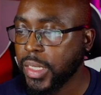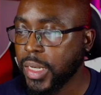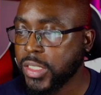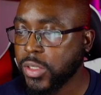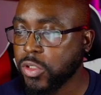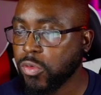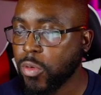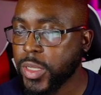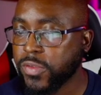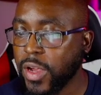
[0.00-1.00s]
Let's go to
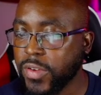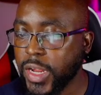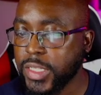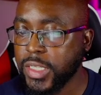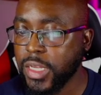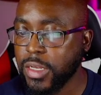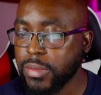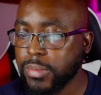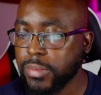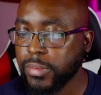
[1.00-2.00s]
Romans 5:19.
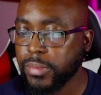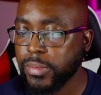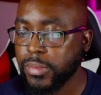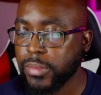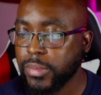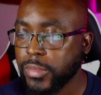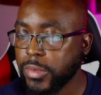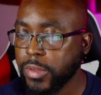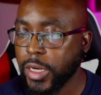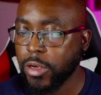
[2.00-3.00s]

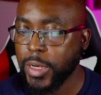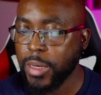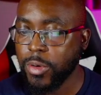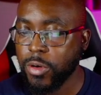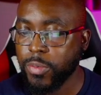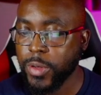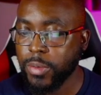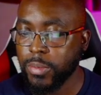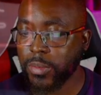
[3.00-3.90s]
We got our Bible open.